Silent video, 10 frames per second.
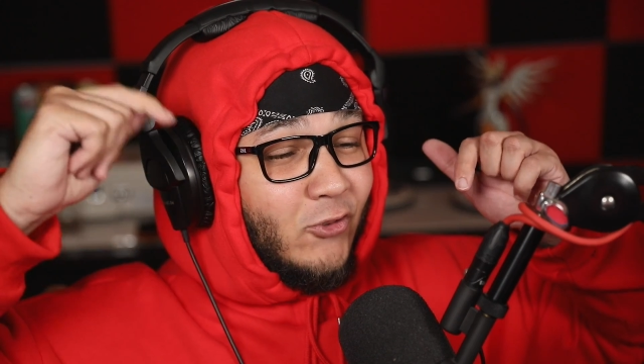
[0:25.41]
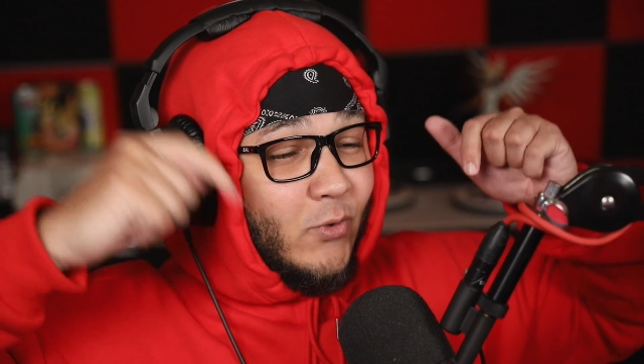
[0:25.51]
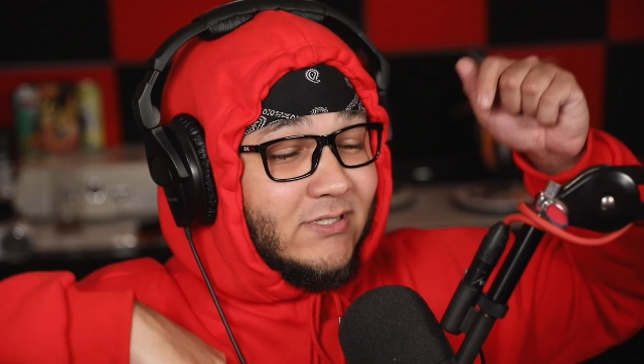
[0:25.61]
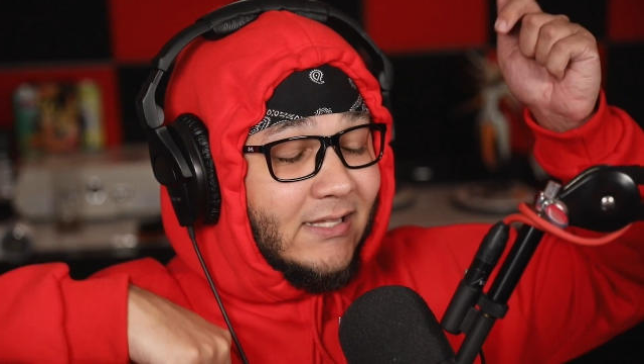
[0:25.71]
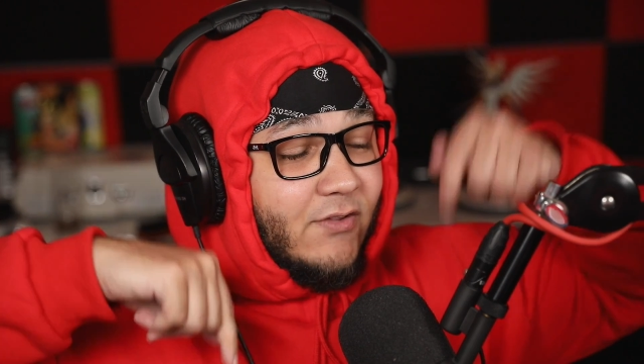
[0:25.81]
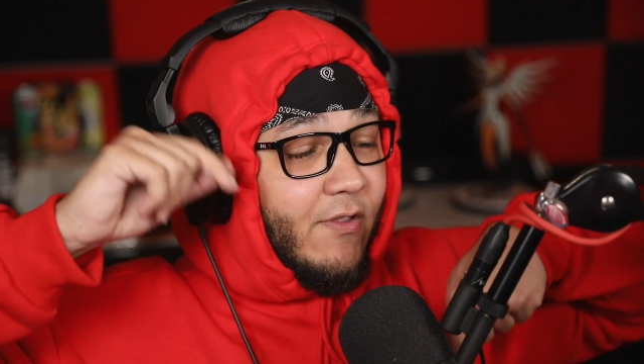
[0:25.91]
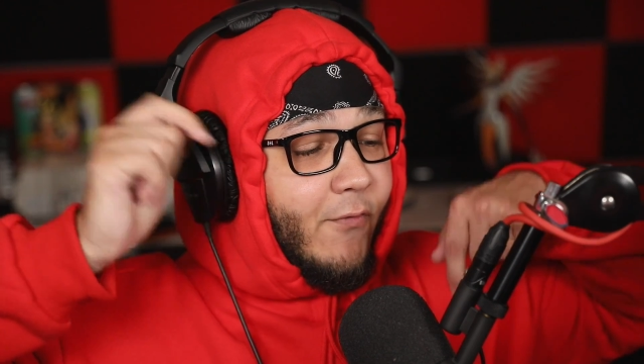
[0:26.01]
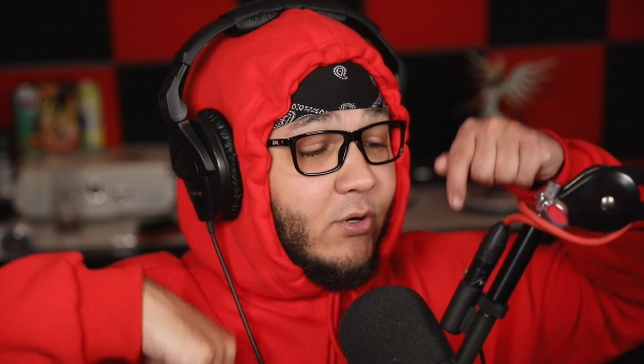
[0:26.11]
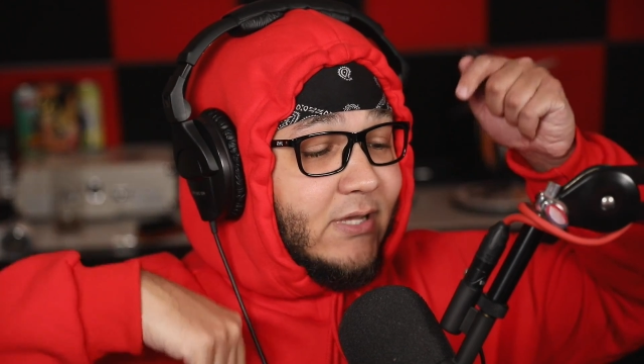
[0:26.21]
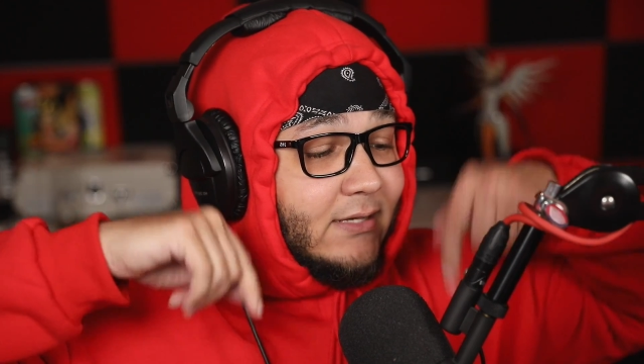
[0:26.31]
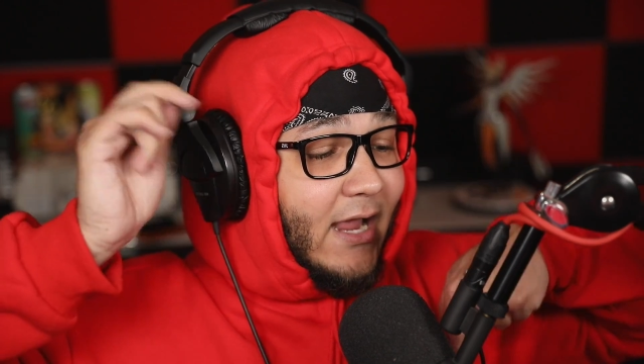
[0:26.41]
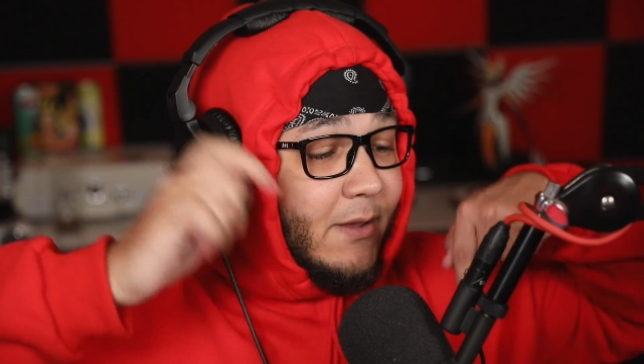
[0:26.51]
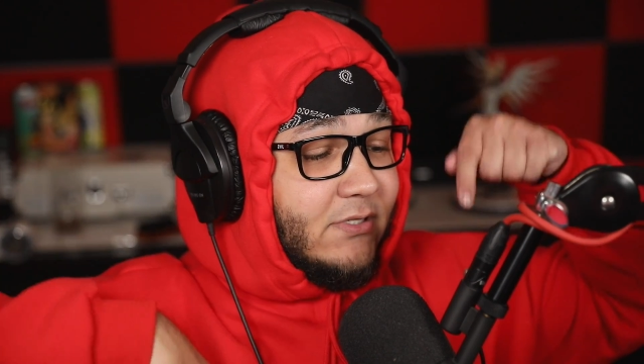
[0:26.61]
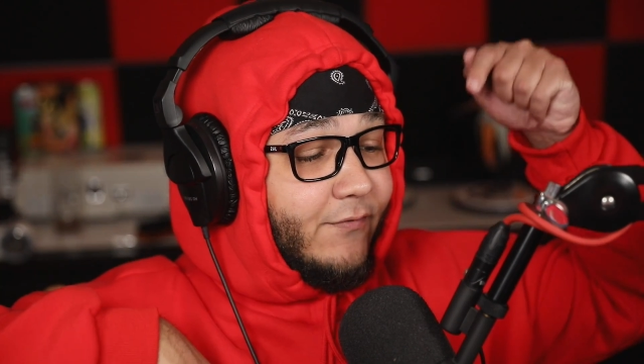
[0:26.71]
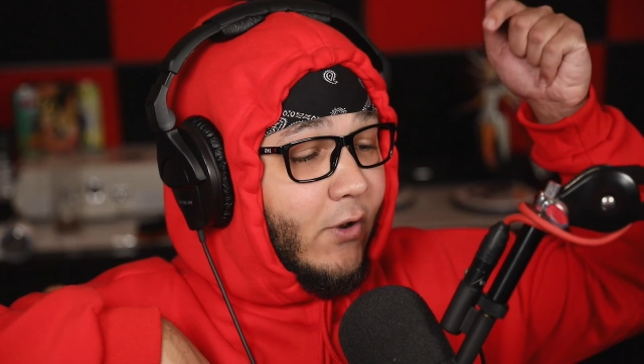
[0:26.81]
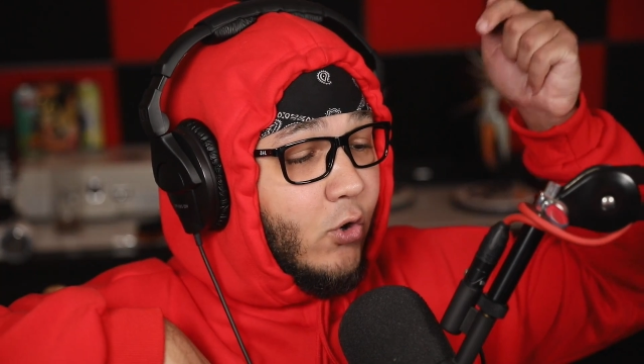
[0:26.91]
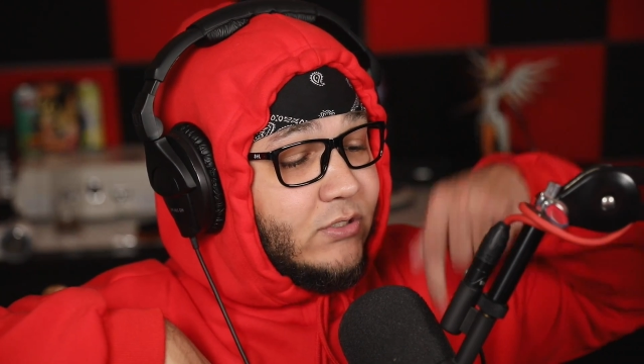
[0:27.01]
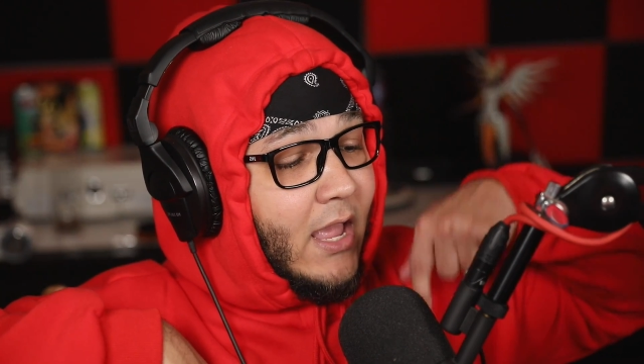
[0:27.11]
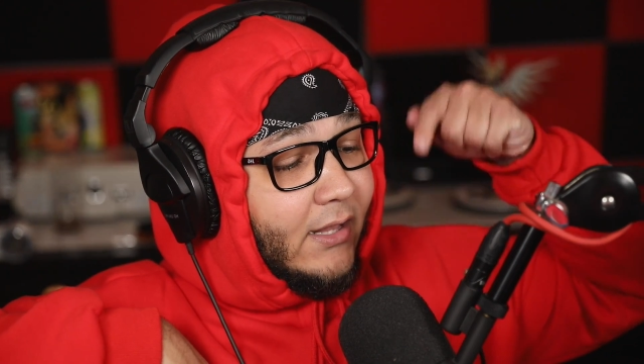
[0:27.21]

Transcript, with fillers: Twitch.tv forward slash I am Sick Flowz.